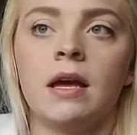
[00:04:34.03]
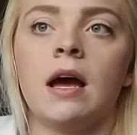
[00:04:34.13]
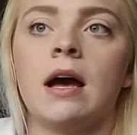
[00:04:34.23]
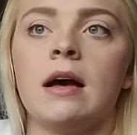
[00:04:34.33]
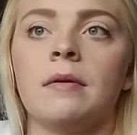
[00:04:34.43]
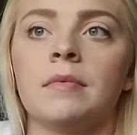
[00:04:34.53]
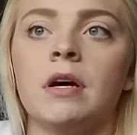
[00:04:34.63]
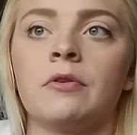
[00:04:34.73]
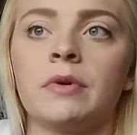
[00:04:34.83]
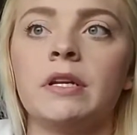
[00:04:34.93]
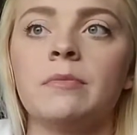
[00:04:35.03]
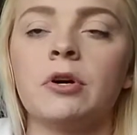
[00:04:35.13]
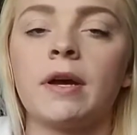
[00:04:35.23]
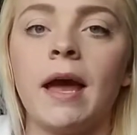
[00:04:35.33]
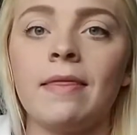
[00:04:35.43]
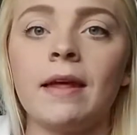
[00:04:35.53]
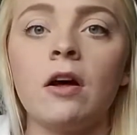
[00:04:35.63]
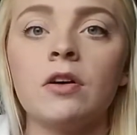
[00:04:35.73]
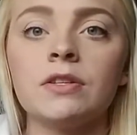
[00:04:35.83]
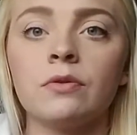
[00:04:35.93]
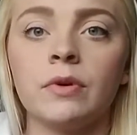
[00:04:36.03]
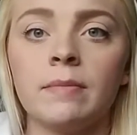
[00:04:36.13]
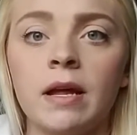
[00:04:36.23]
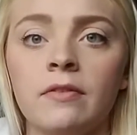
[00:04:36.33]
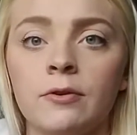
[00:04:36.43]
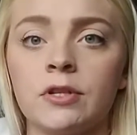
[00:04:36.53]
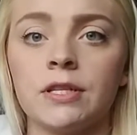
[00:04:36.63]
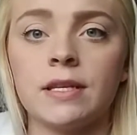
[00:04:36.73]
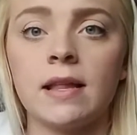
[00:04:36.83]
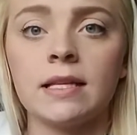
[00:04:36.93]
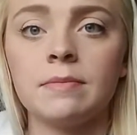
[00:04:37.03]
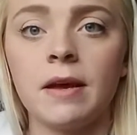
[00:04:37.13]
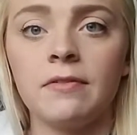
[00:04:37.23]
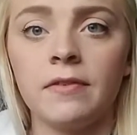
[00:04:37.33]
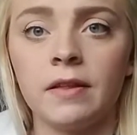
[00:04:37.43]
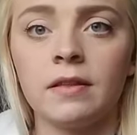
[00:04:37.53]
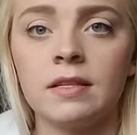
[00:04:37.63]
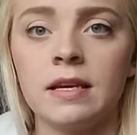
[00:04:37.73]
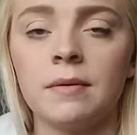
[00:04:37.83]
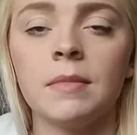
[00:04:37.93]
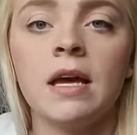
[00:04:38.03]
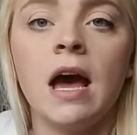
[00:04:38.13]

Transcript: I'll read a book, and then I'll also read my devotions, and that's my 5th tip.